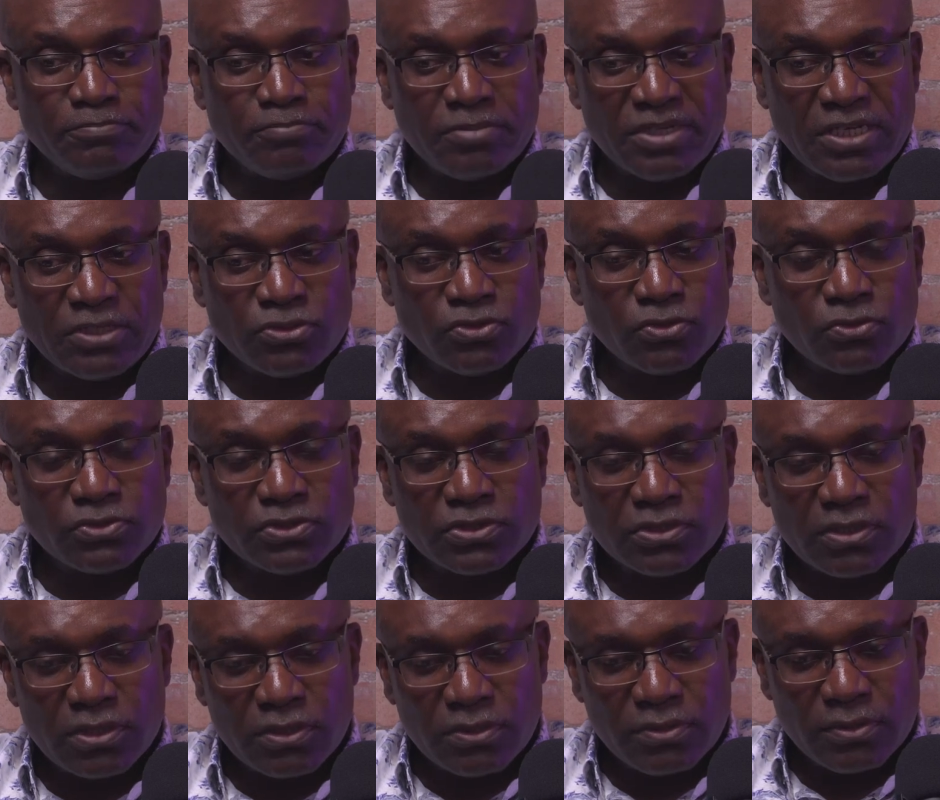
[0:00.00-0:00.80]
But there's
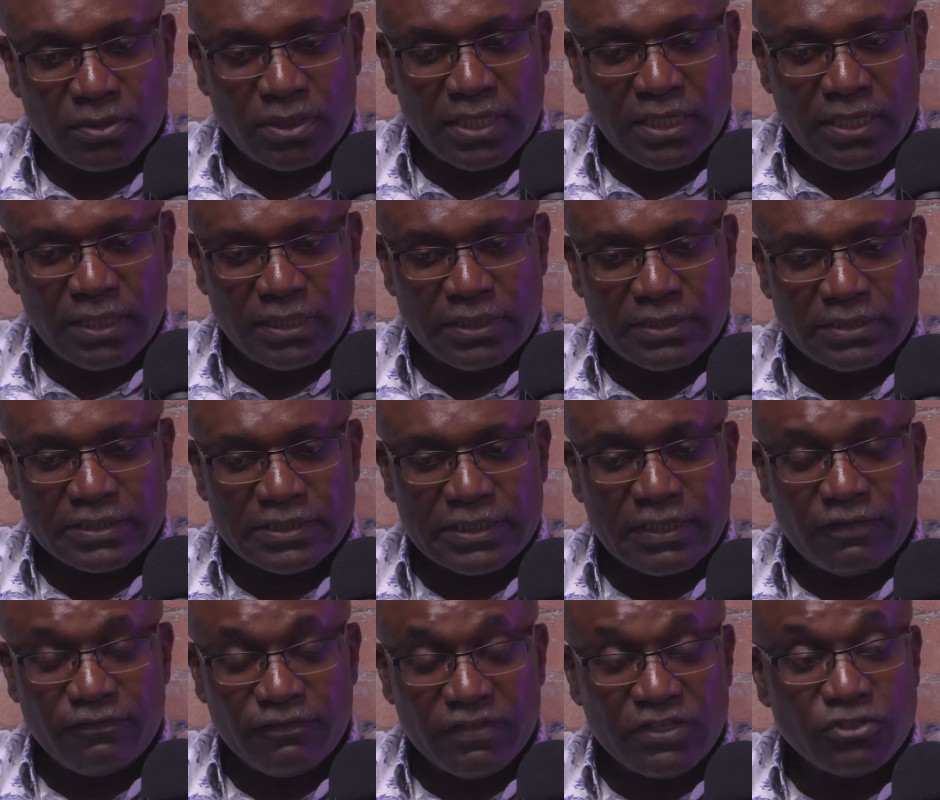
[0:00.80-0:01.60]
also a
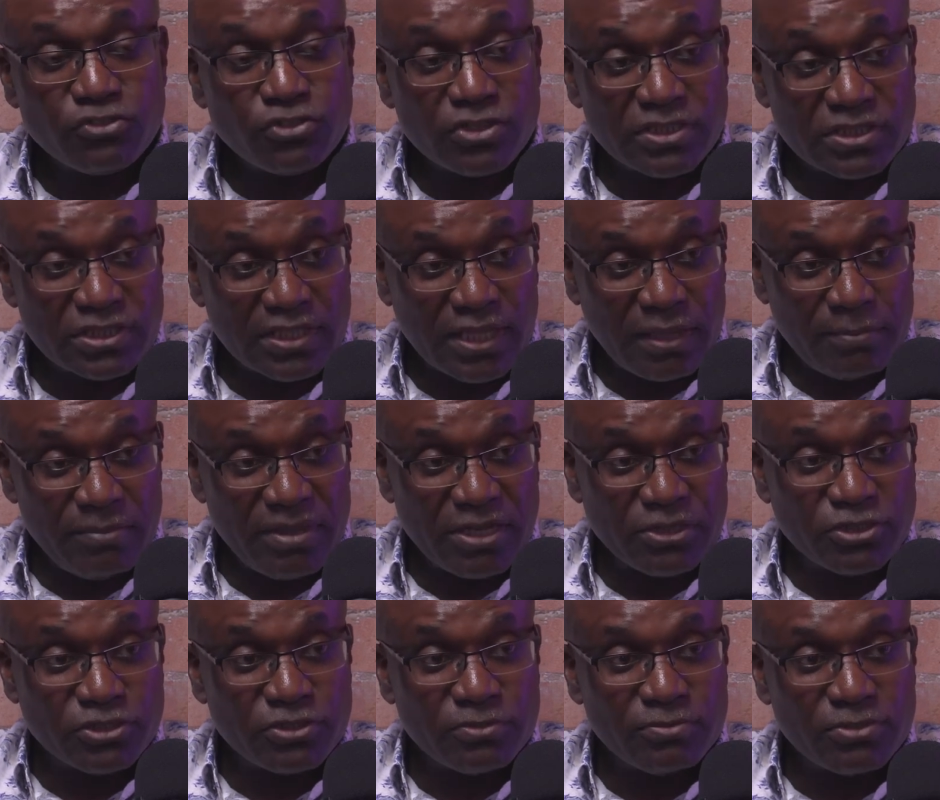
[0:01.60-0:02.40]
self-interest
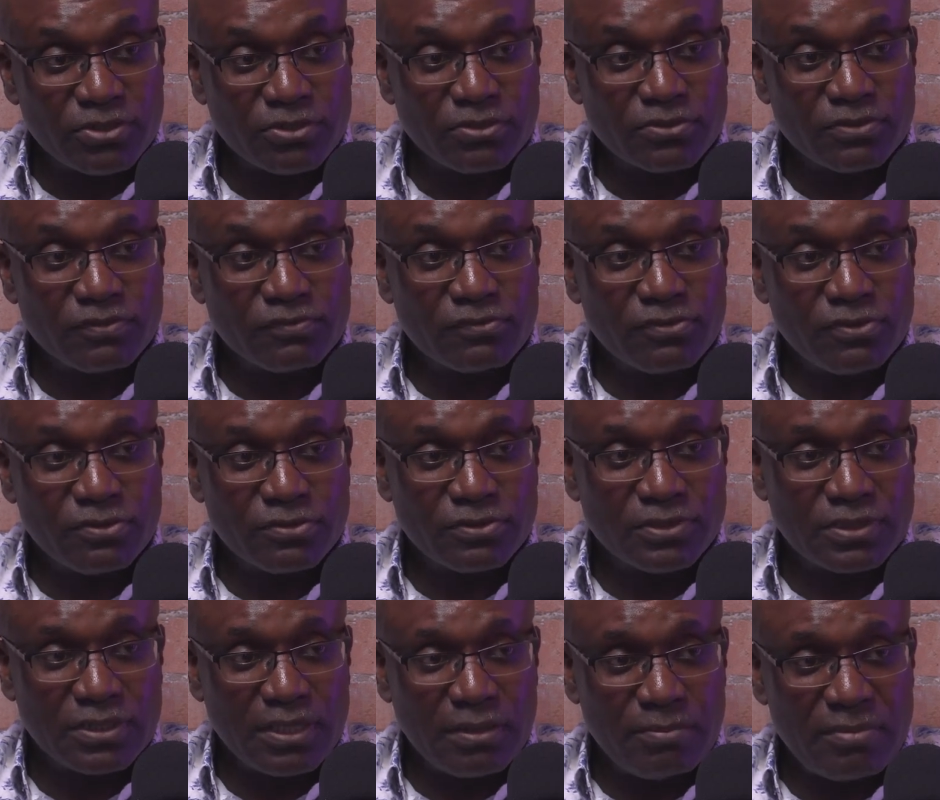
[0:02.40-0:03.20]
dimension, because of
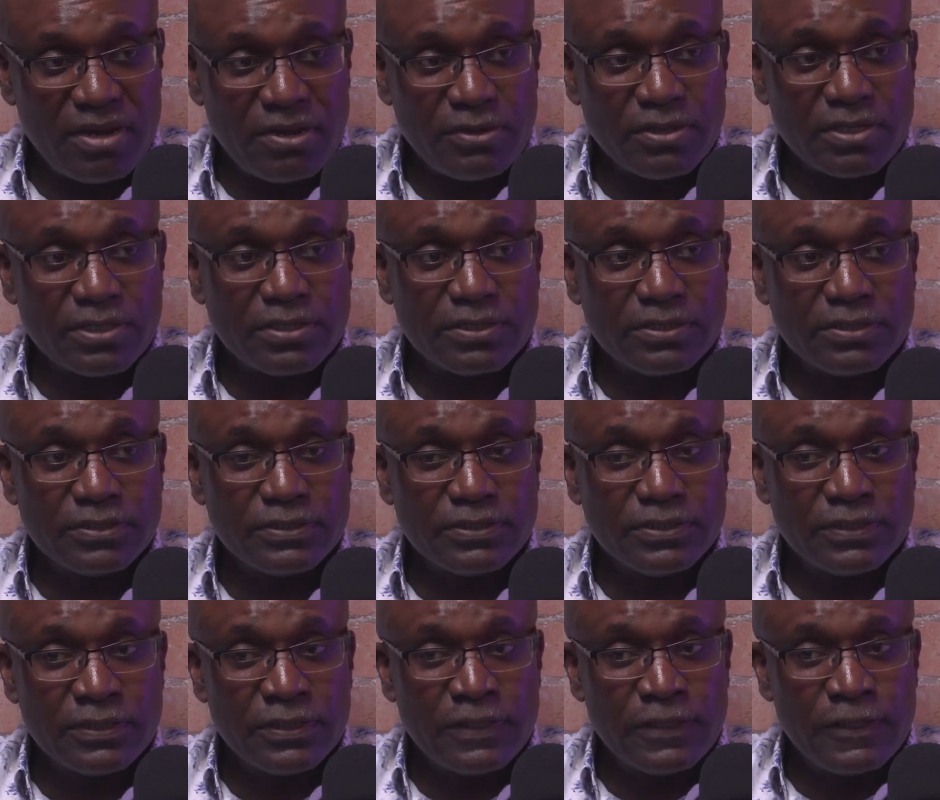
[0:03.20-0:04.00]
course the
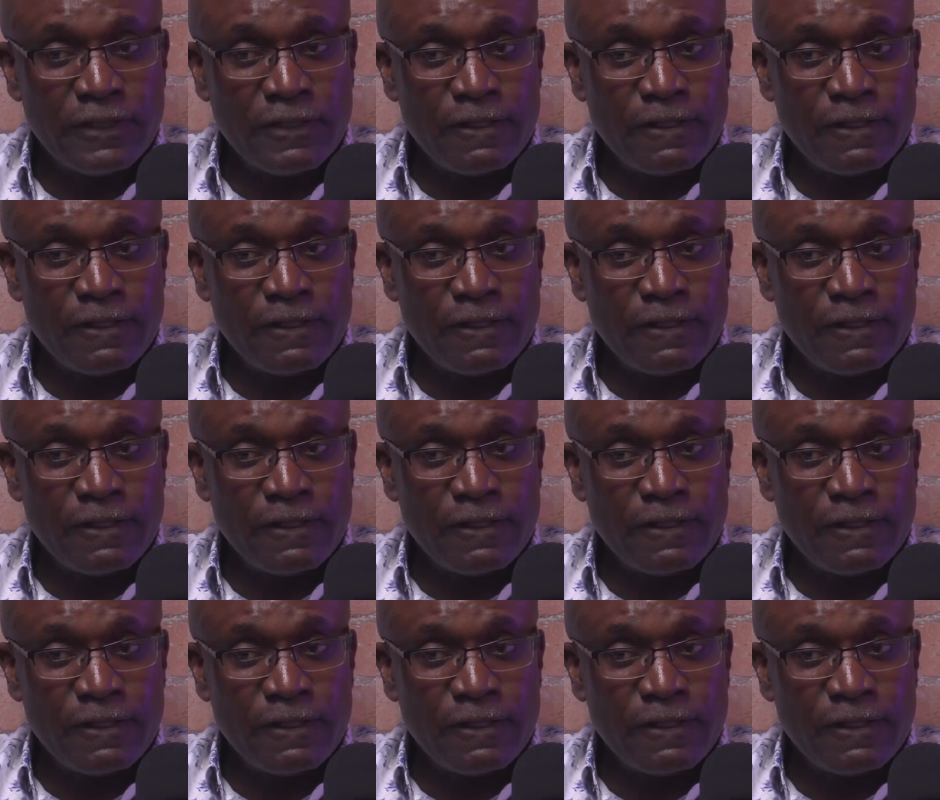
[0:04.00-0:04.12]
Americans